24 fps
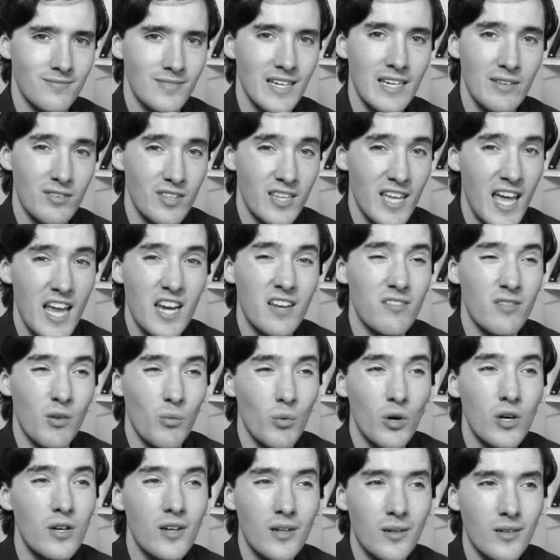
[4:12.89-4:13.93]
Even the end of the
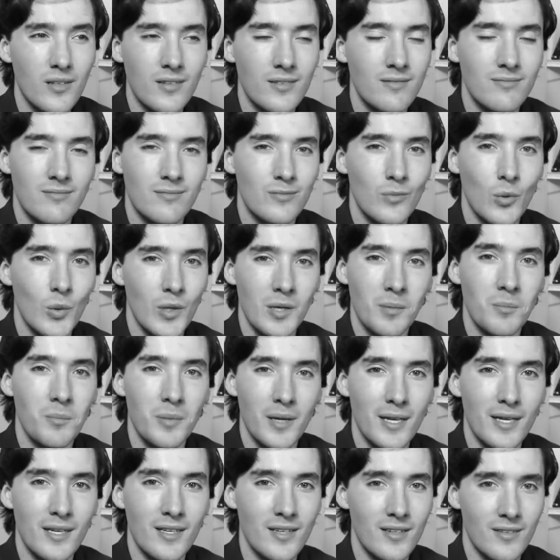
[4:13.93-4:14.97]
world wouldn't
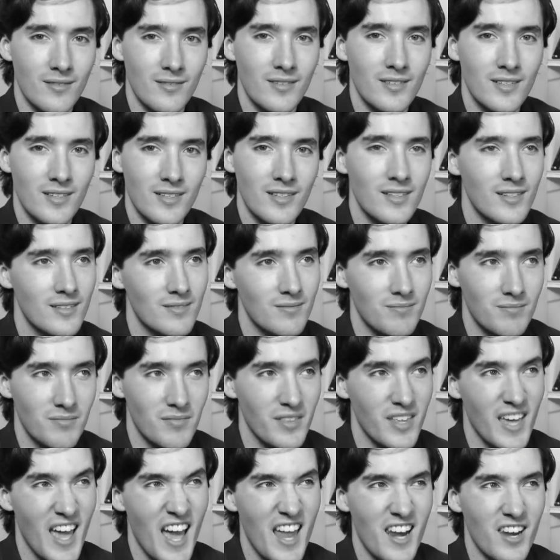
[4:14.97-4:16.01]
be
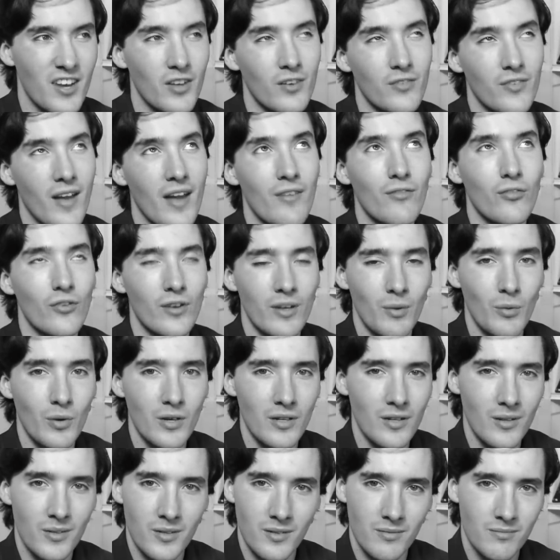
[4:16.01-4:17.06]
the end of every
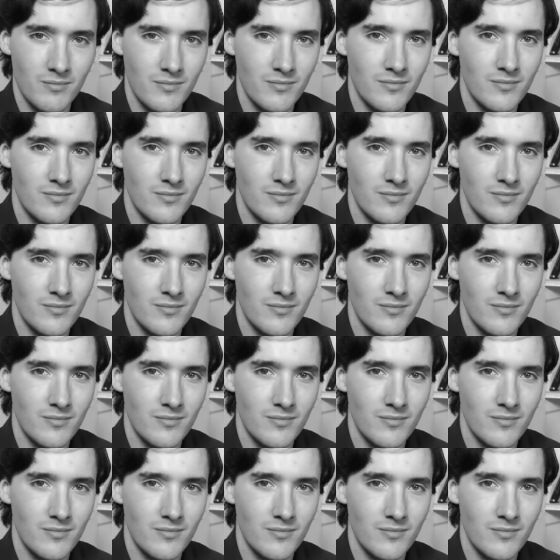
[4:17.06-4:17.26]
world.